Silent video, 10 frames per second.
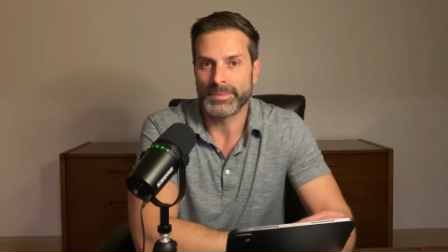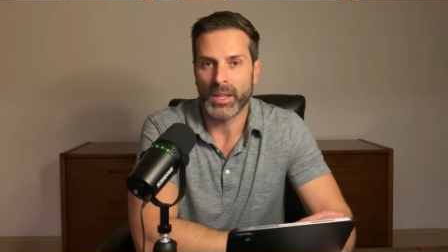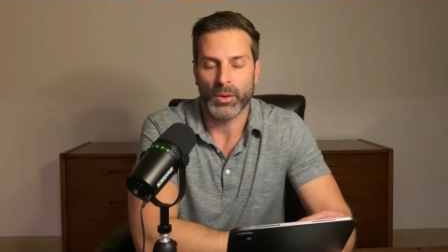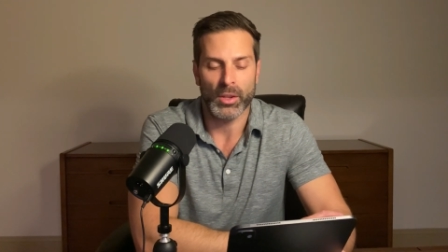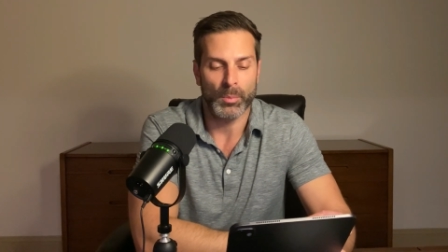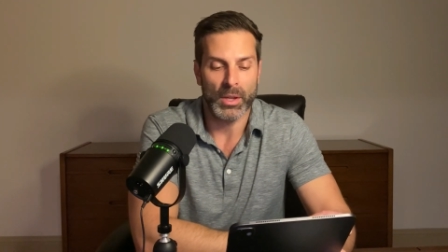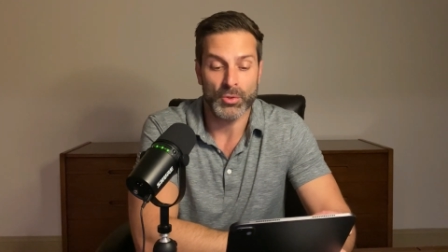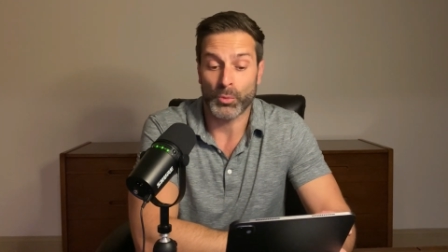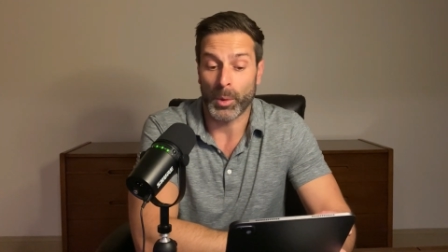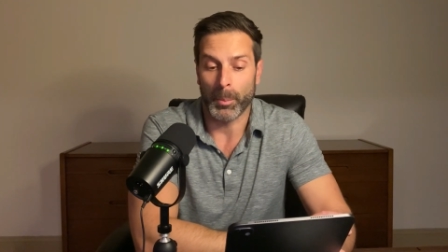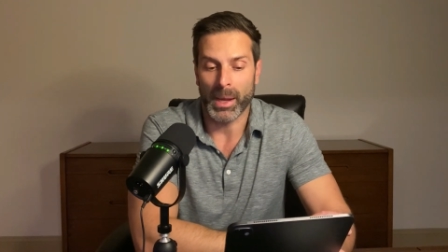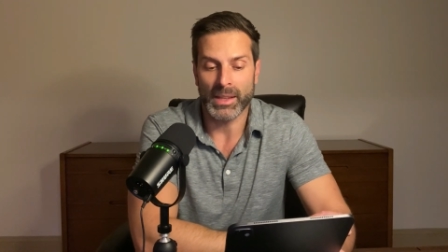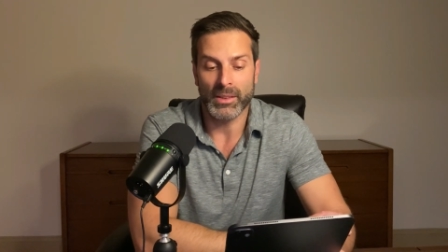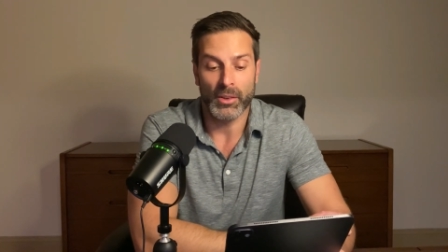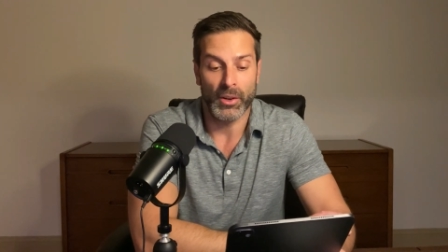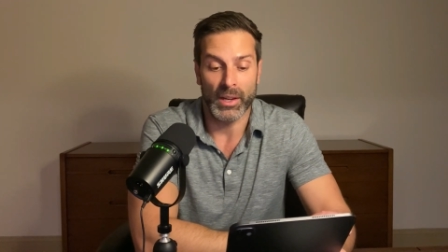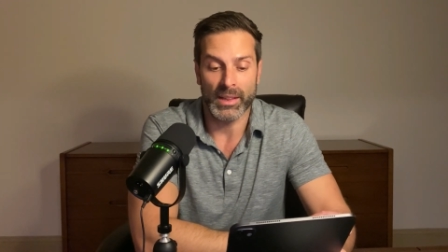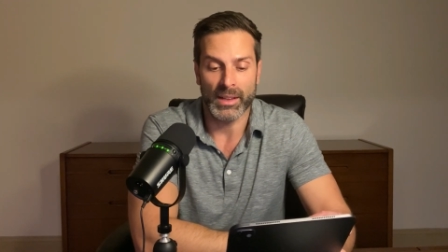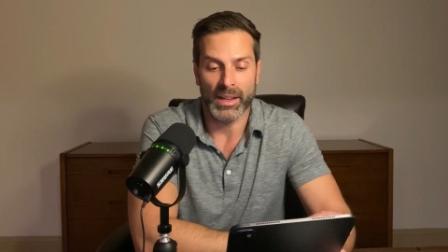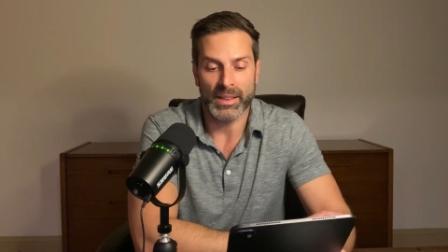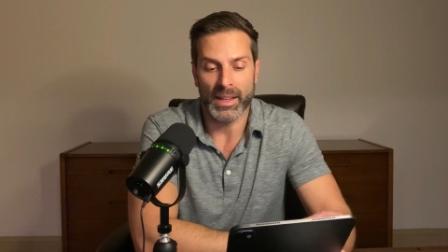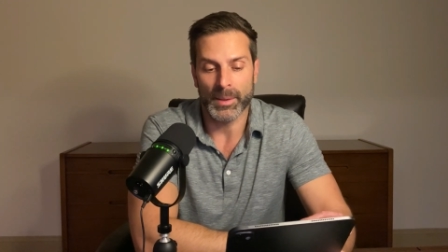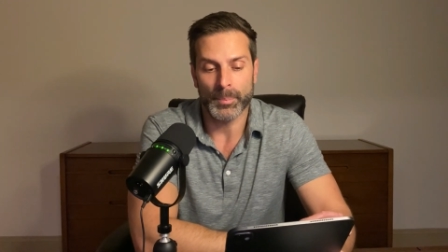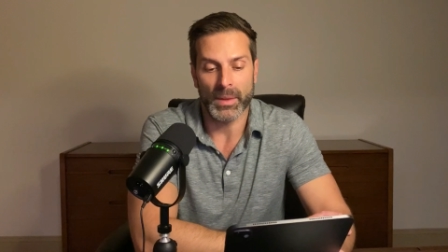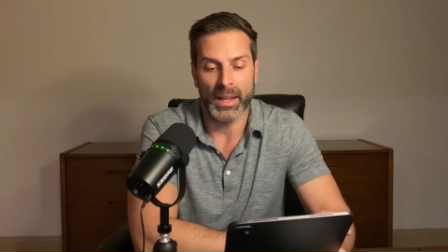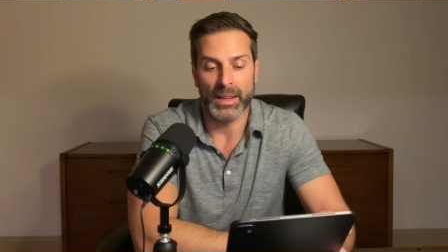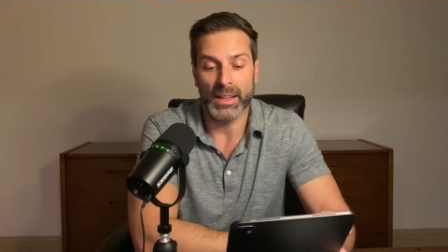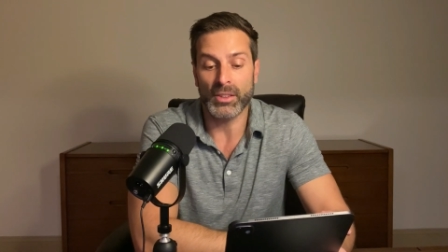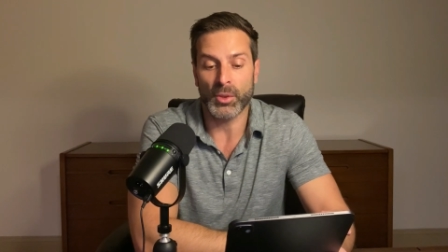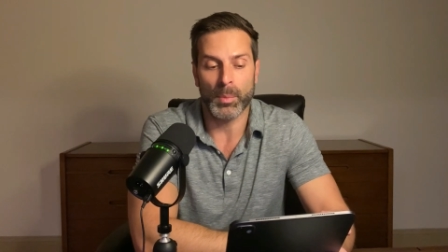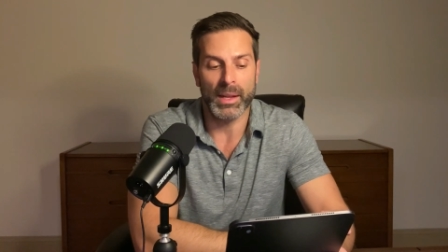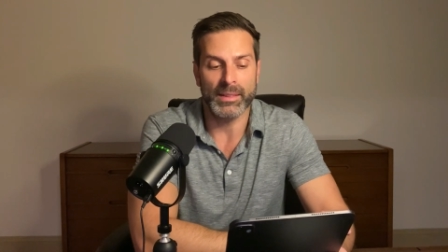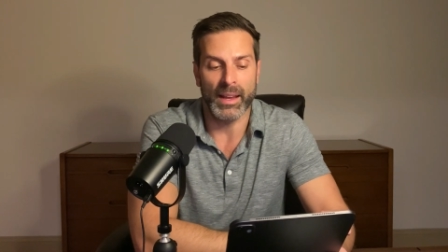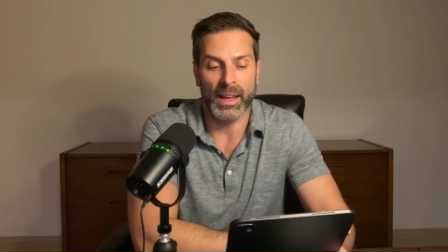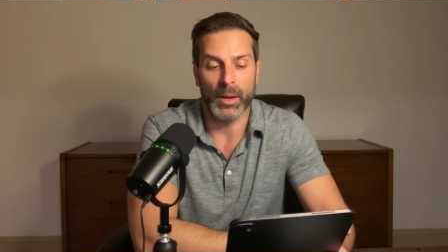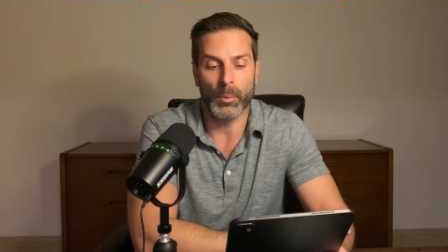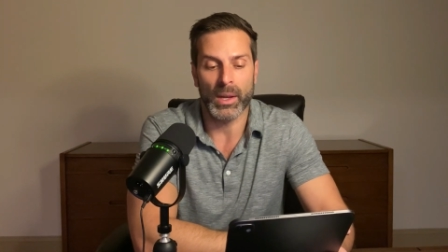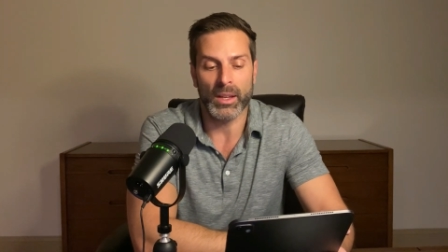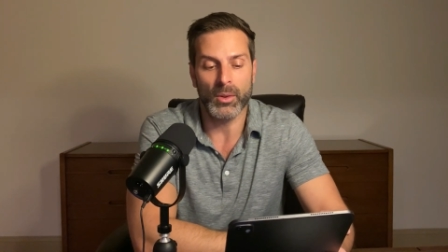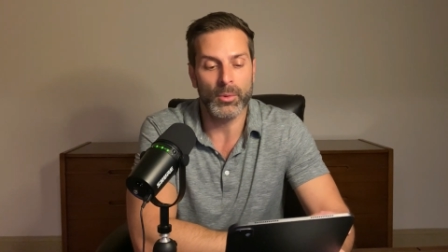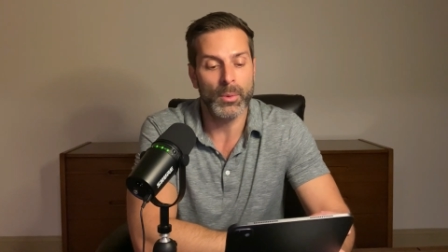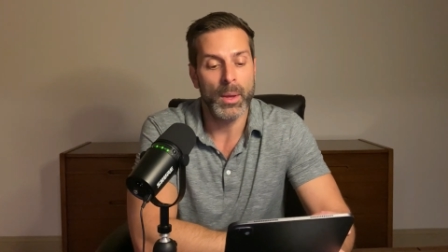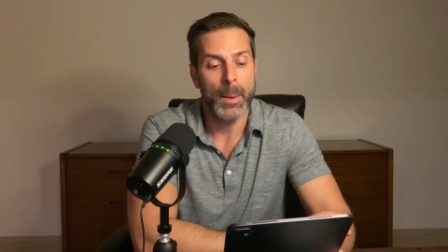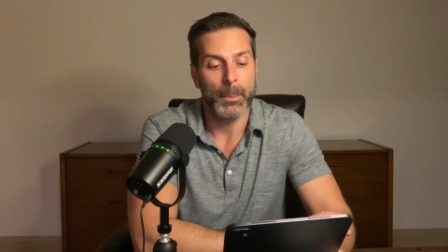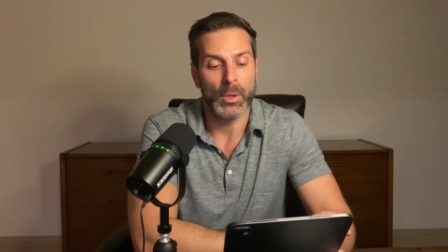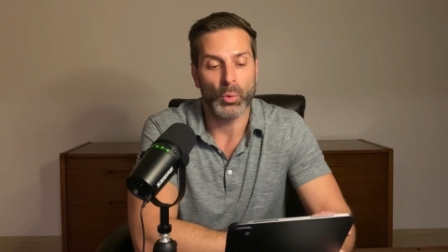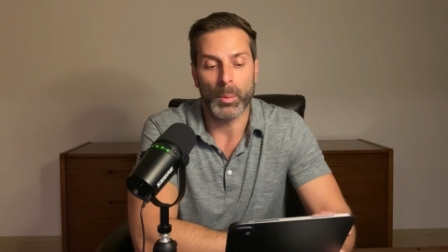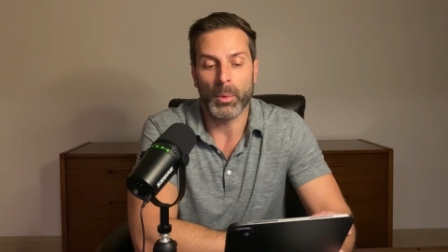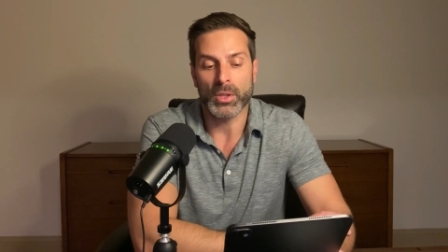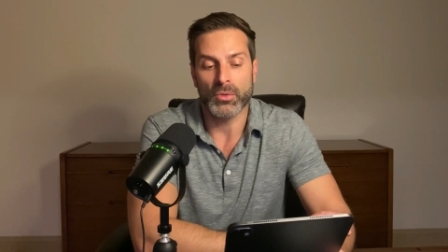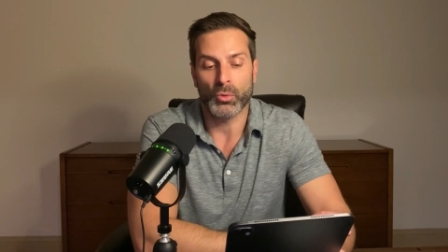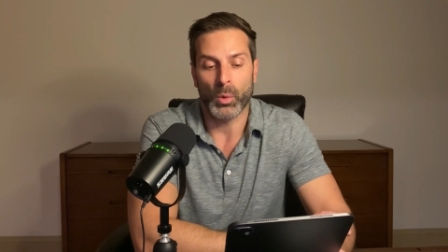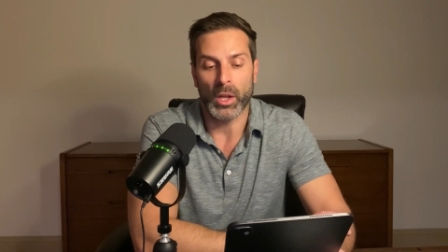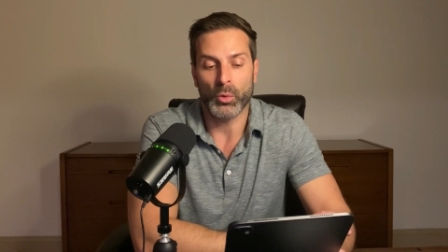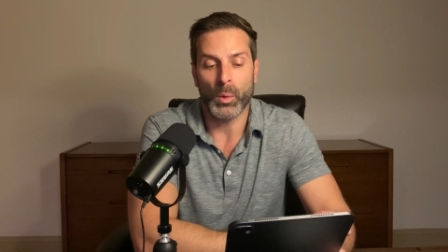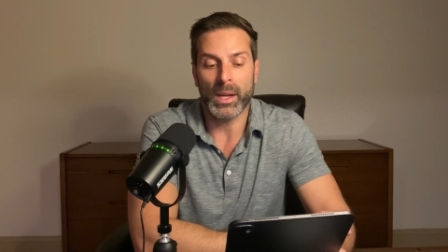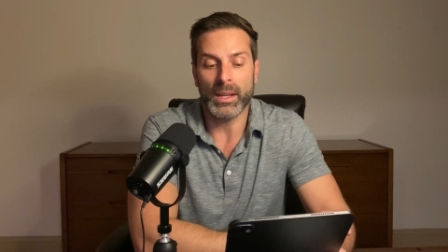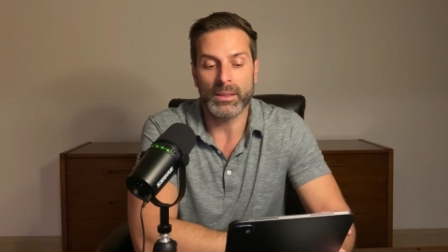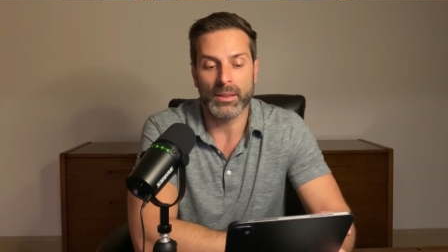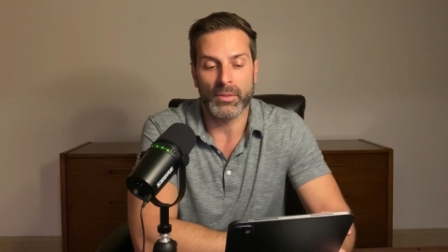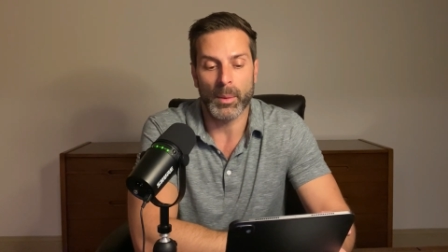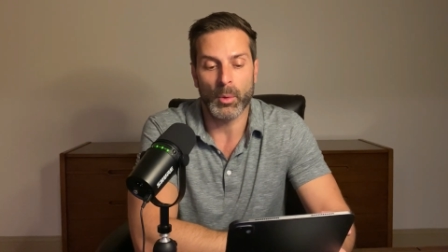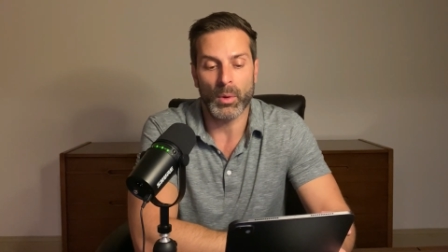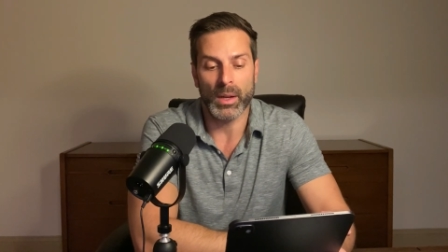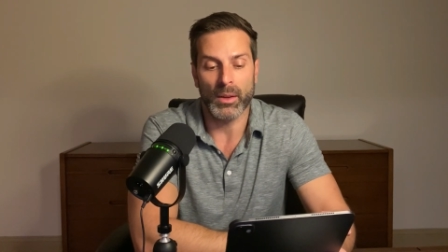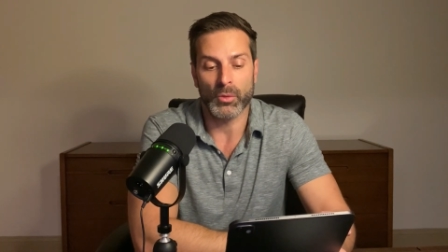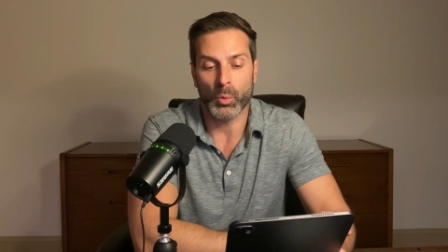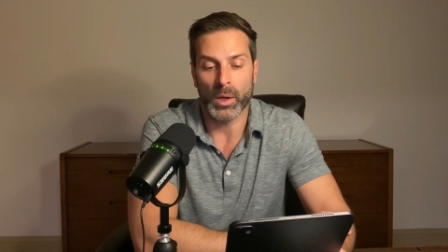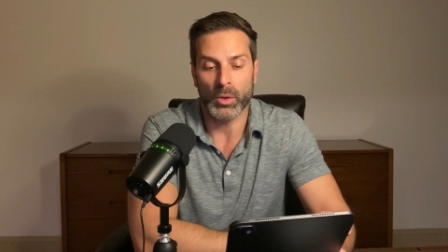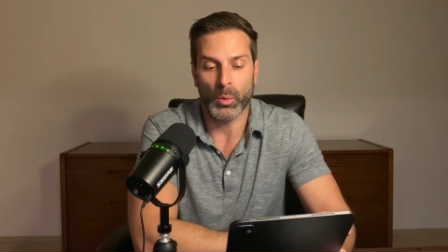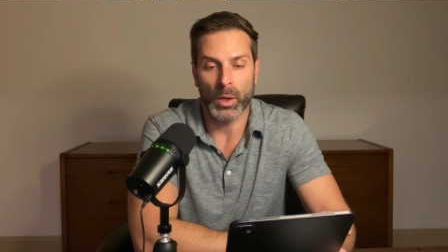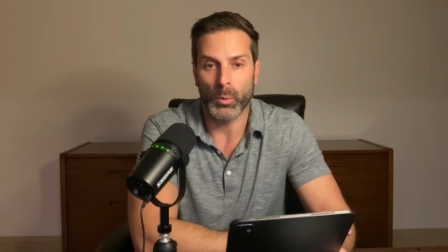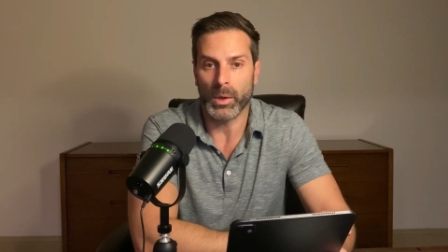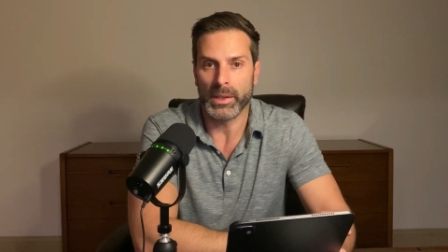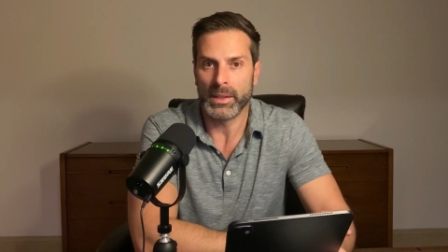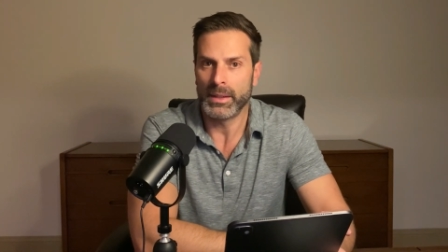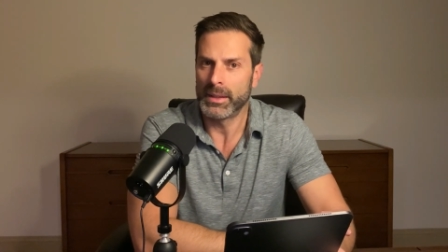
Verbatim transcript: you know these patients weren't blinded or anything like that, and it took place at NYU between March of 2020 to February of 2021.